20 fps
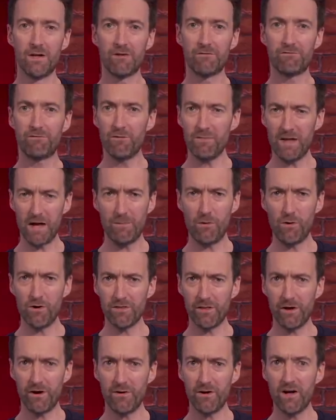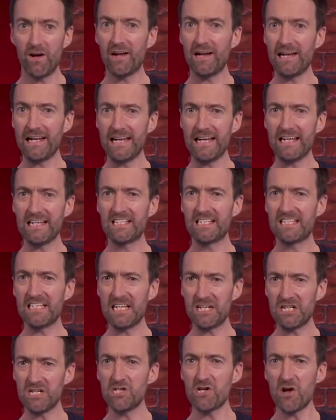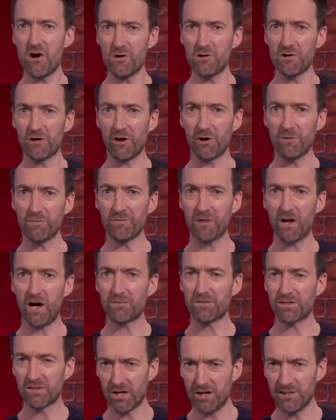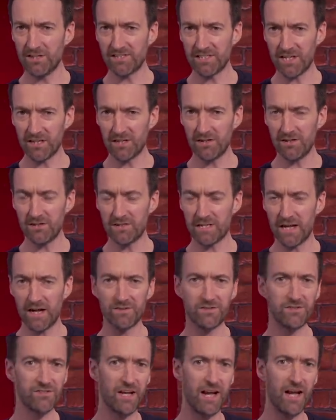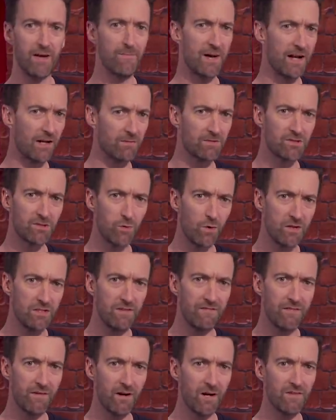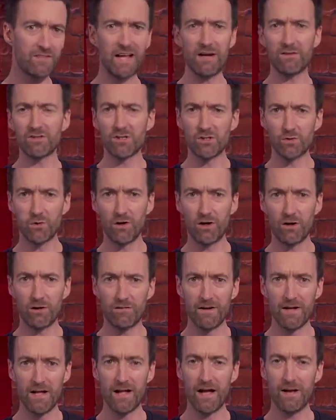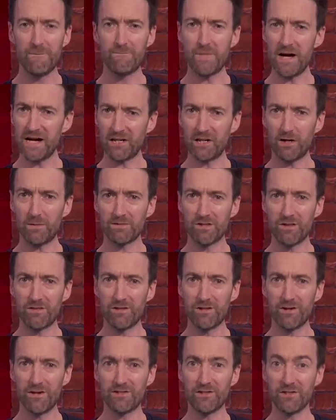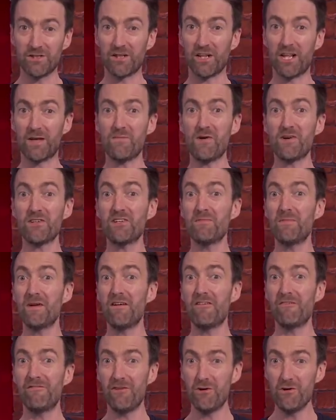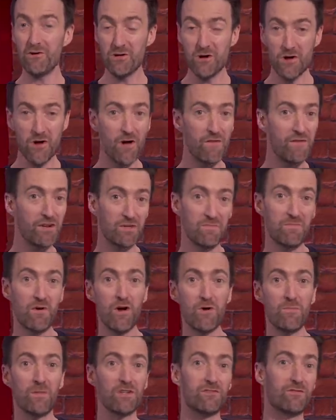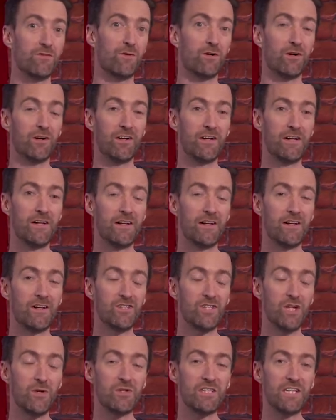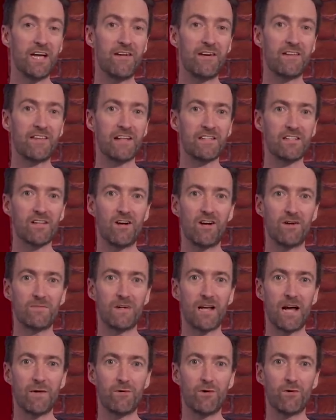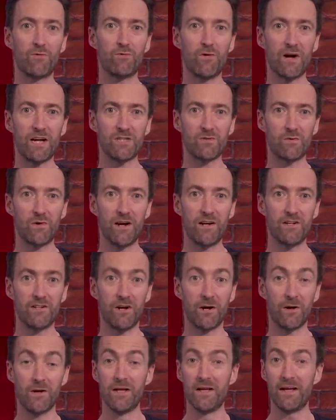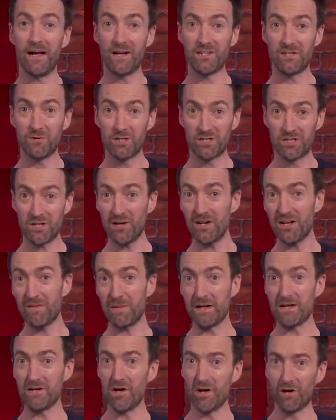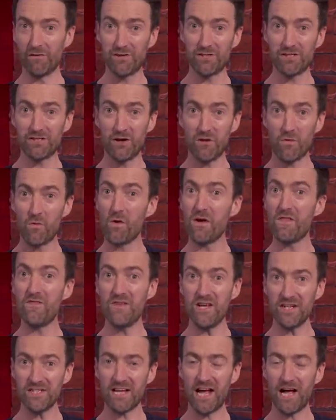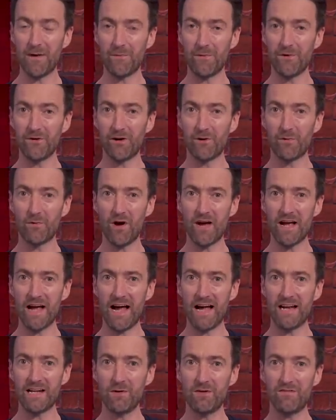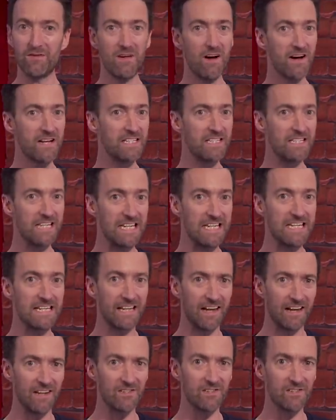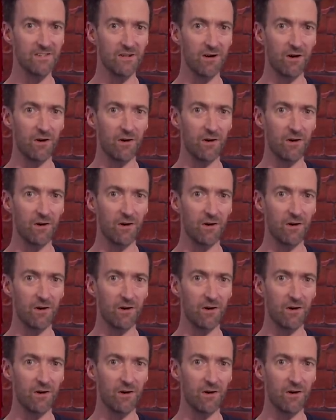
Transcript: From that point, though, her lead did yo-yo. Up to 30 seconds, down to 10, back up to 25, down to 12, and back up to 30. So there must have been a few nervous moments for her as she was hearing that time gap on race radio. And she would certainly have been nervous when this happened on a right-hander with 19Ks to go.